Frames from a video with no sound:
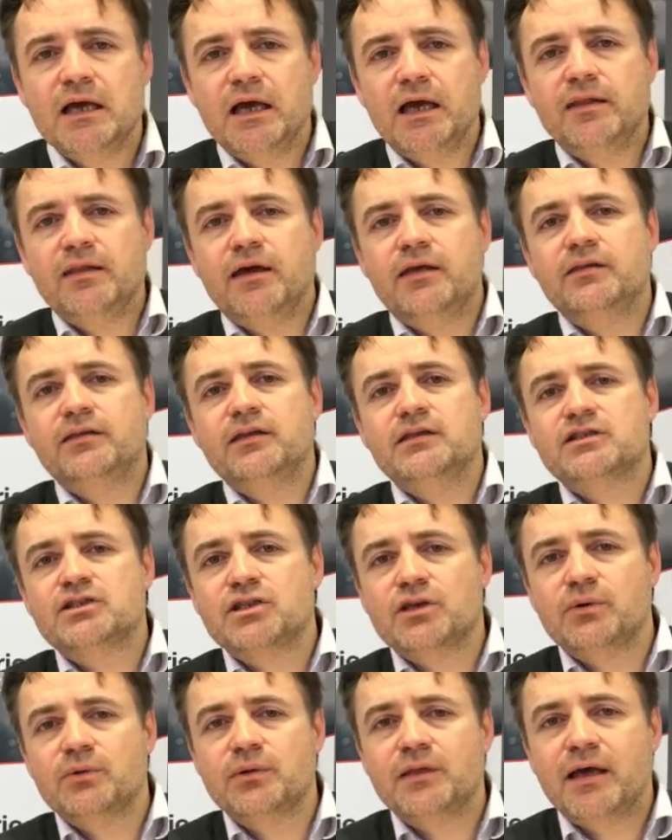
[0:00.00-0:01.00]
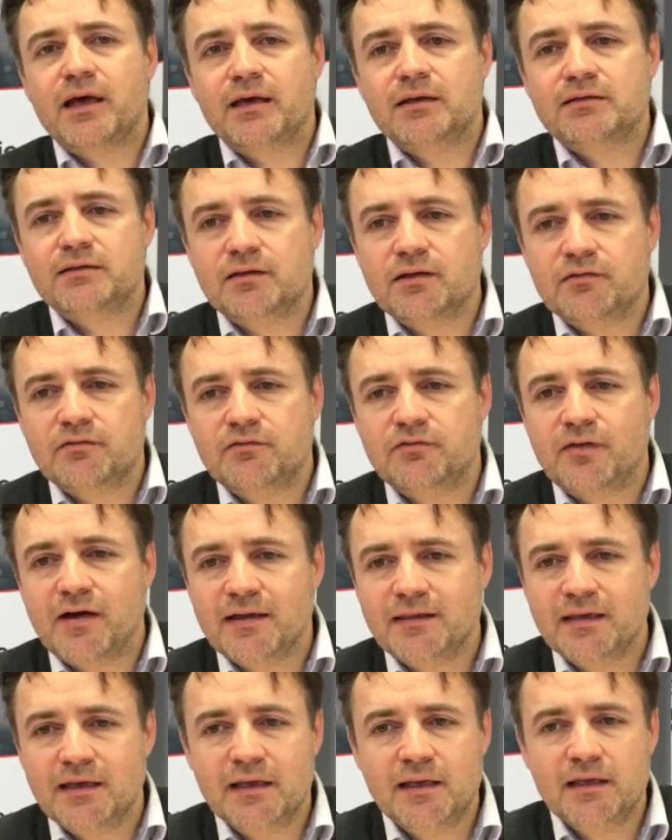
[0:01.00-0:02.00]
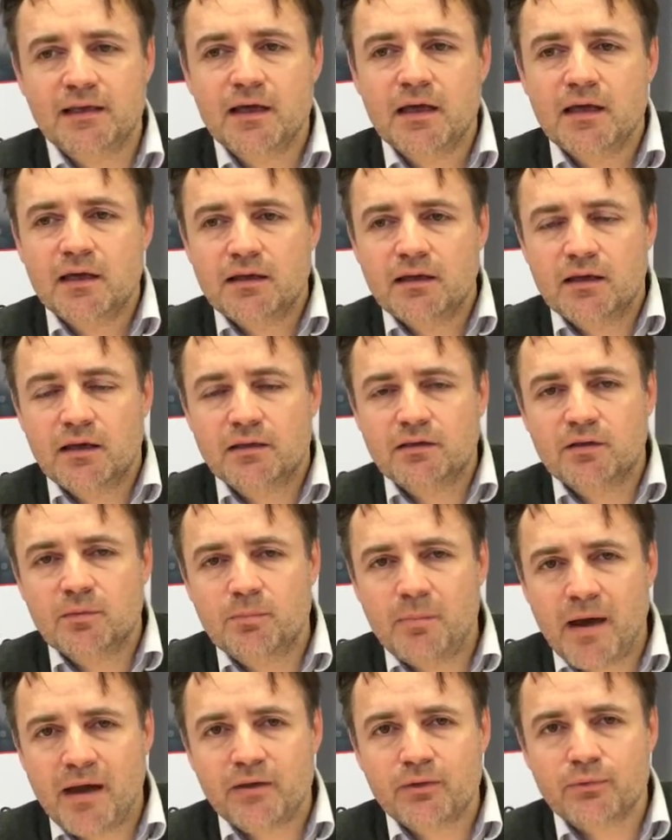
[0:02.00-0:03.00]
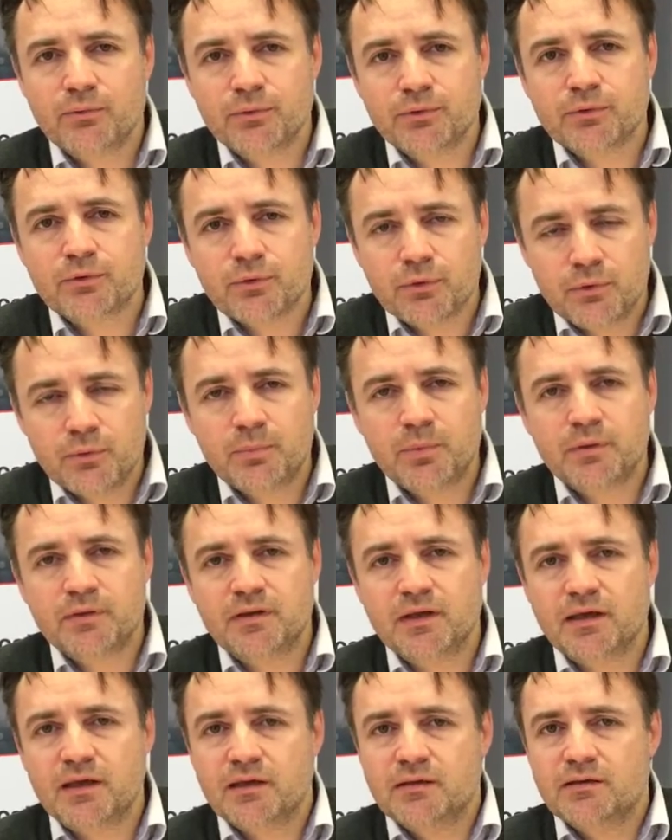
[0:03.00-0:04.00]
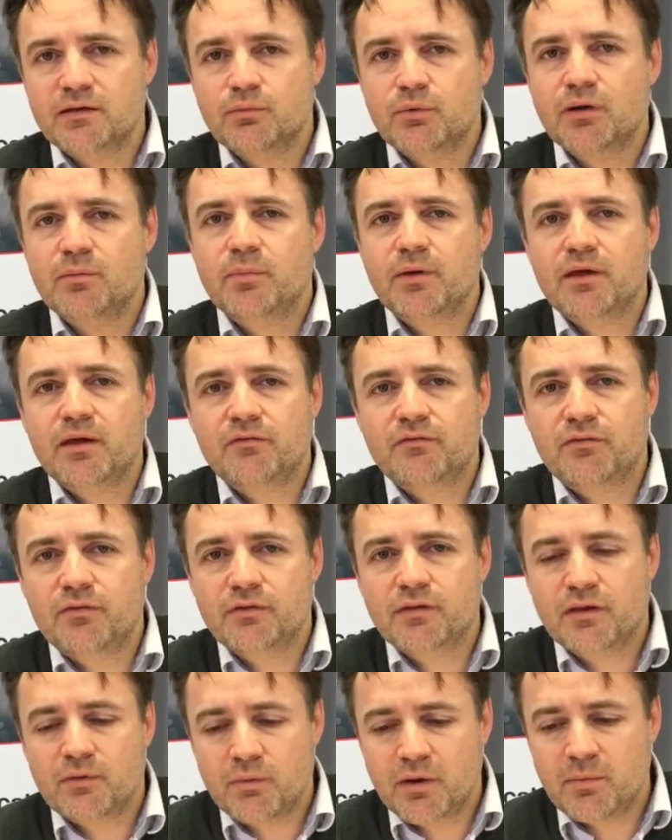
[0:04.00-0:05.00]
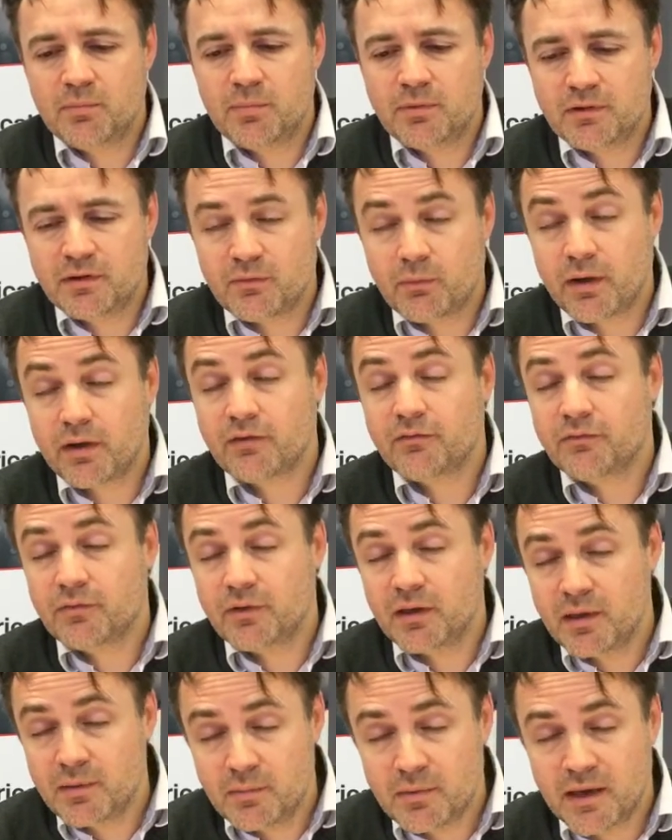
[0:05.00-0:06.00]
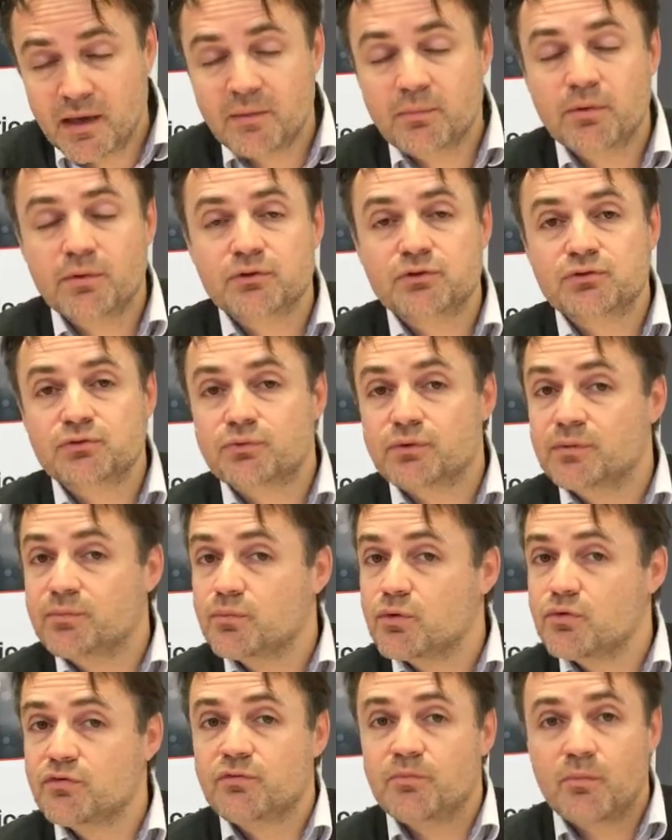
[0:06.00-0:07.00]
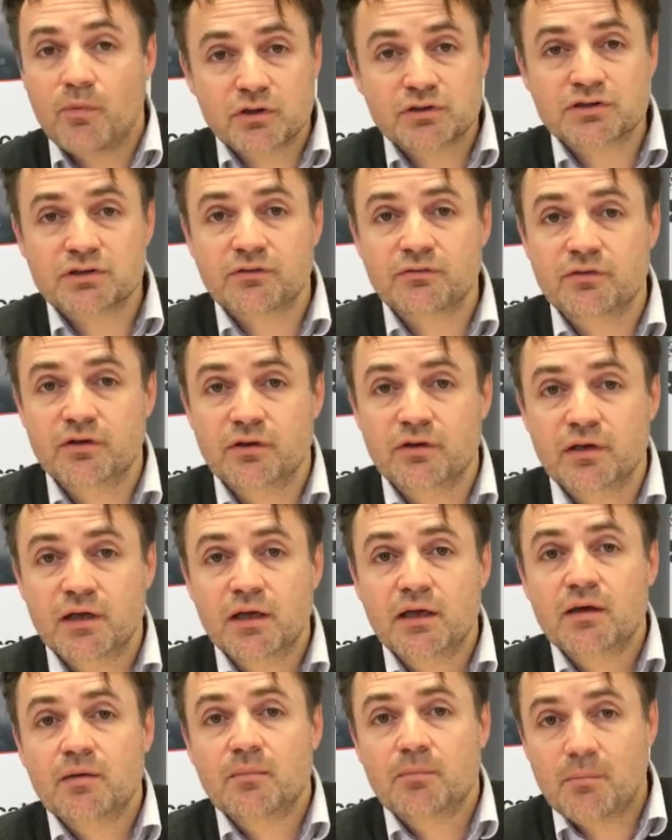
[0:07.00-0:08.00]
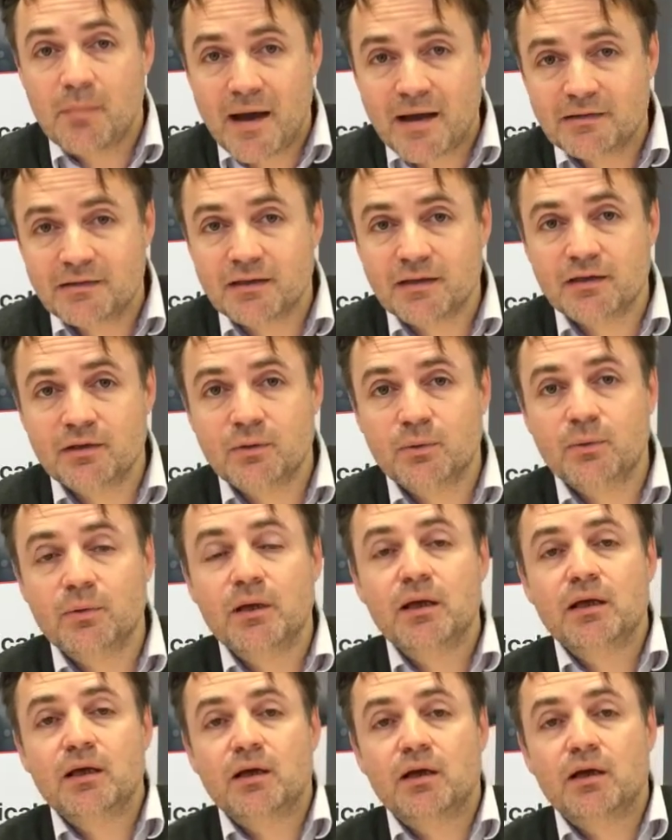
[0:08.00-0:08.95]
And then they showed that finally in the BioRoot group they were able to remove most of the material